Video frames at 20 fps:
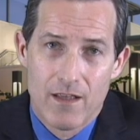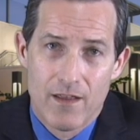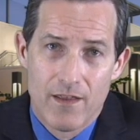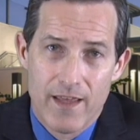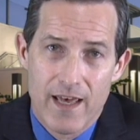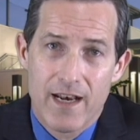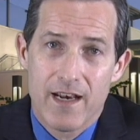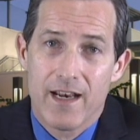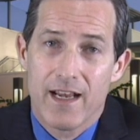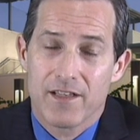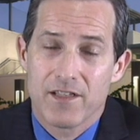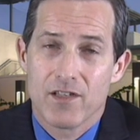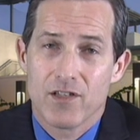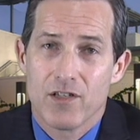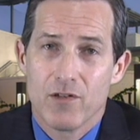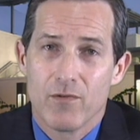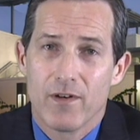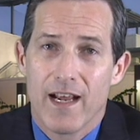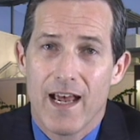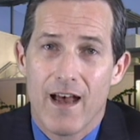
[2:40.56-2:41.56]
then in
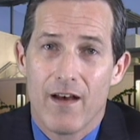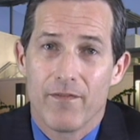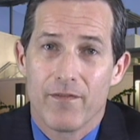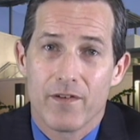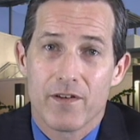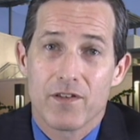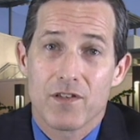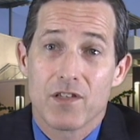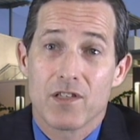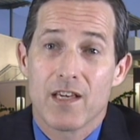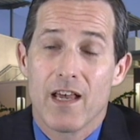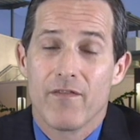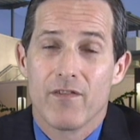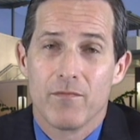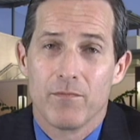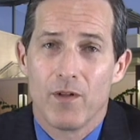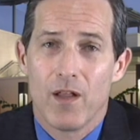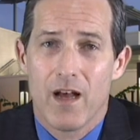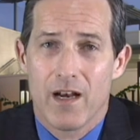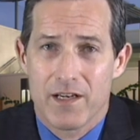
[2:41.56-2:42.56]
essence you would have
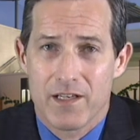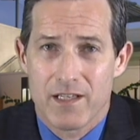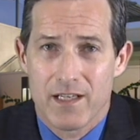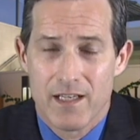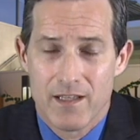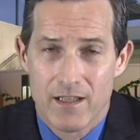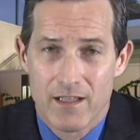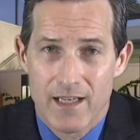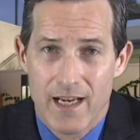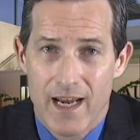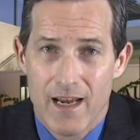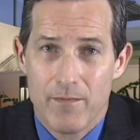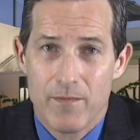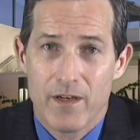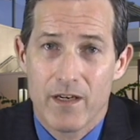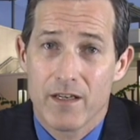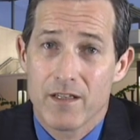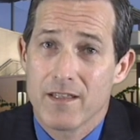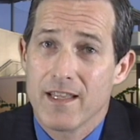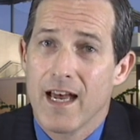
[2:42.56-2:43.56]
7 blocks in the day
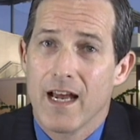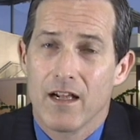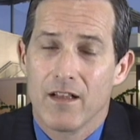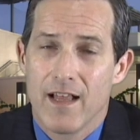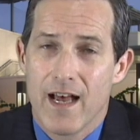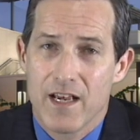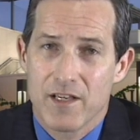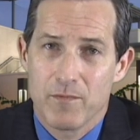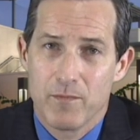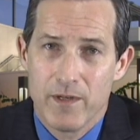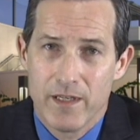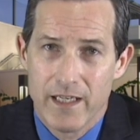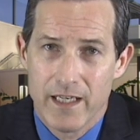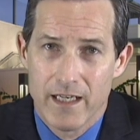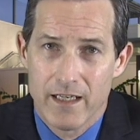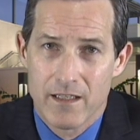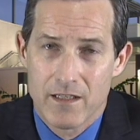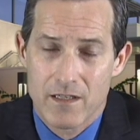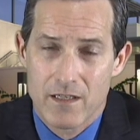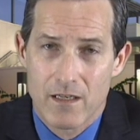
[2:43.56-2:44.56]
because that class
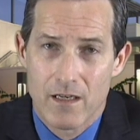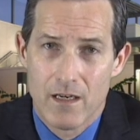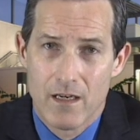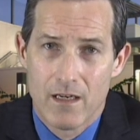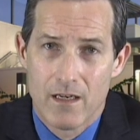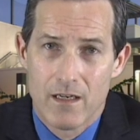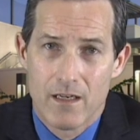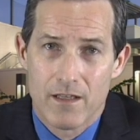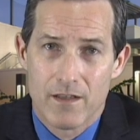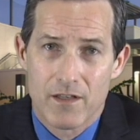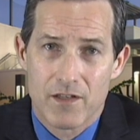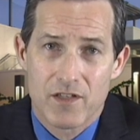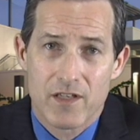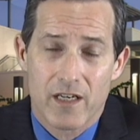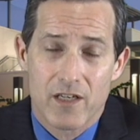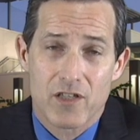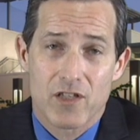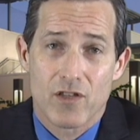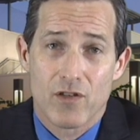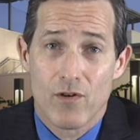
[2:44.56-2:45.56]
begins the
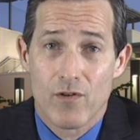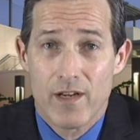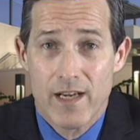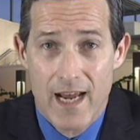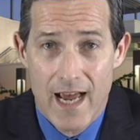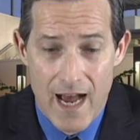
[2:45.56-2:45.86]
6:30